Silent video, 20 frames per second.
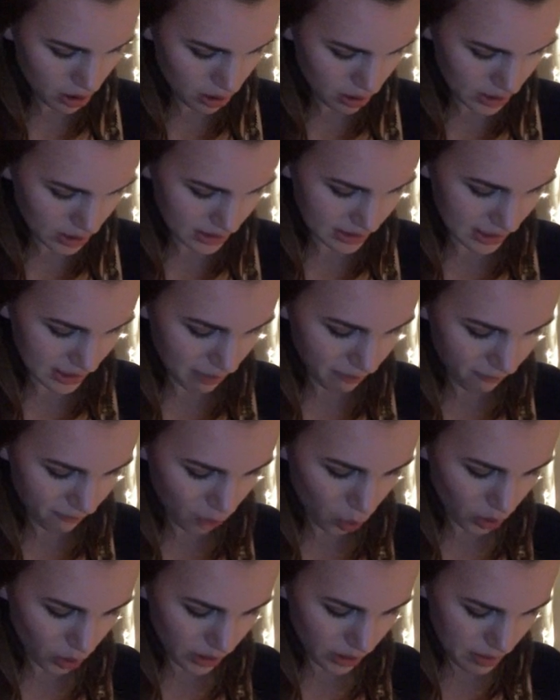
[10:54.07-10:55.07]
Is step
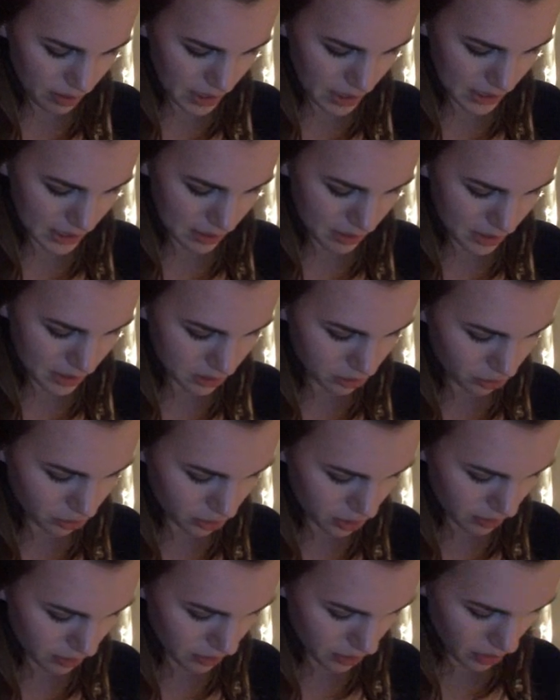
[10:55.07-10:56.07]
4 the PC muscle
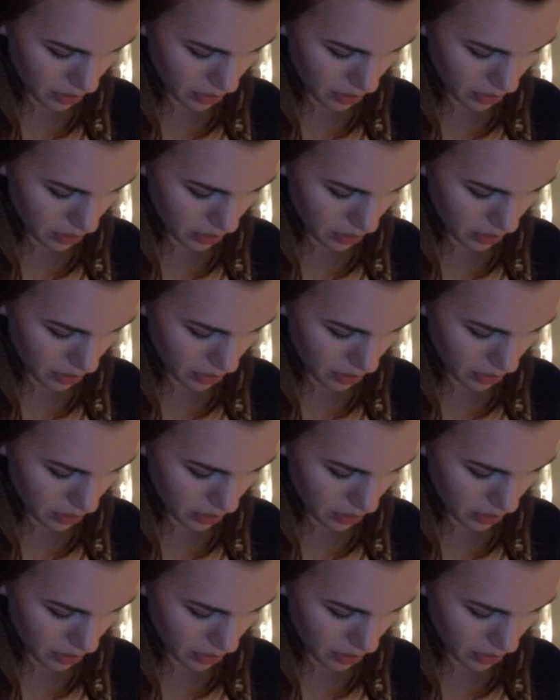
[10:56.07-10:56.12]
group?